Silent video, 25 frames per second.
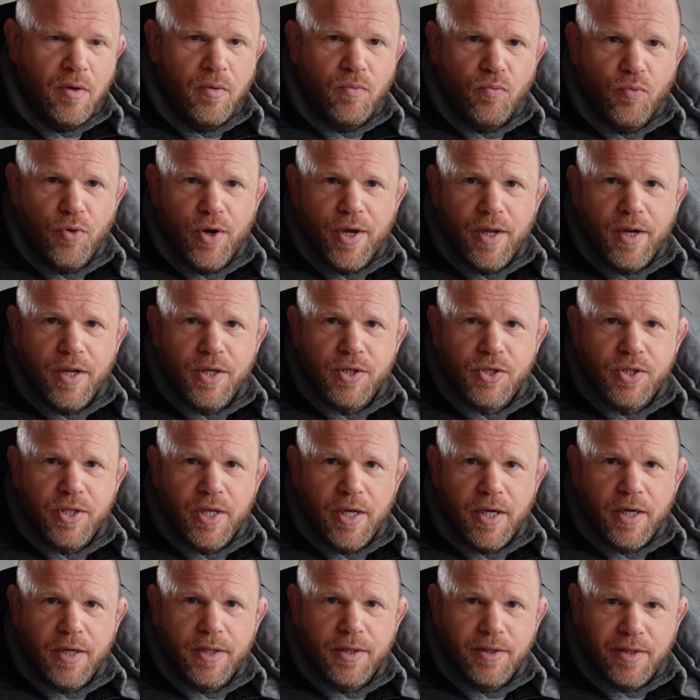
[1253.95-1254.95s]

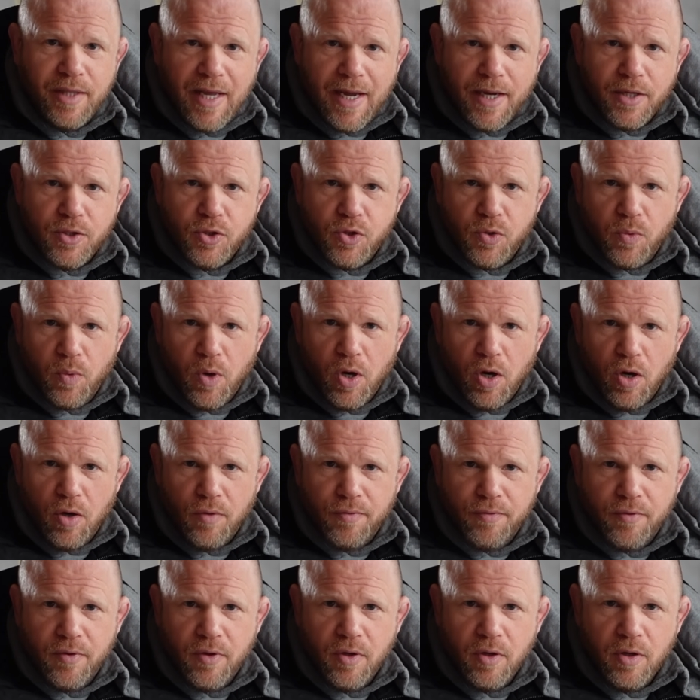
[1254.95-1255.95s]
realistic, down to
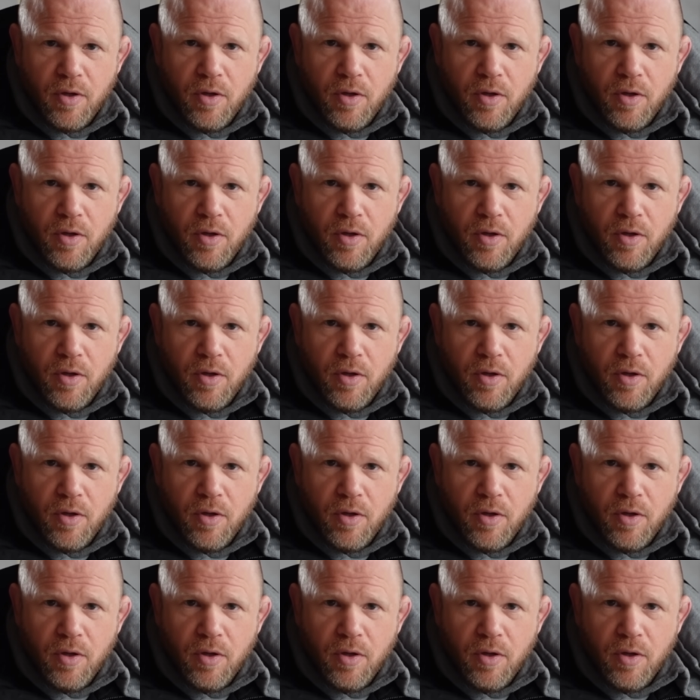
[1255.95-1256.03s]
earth,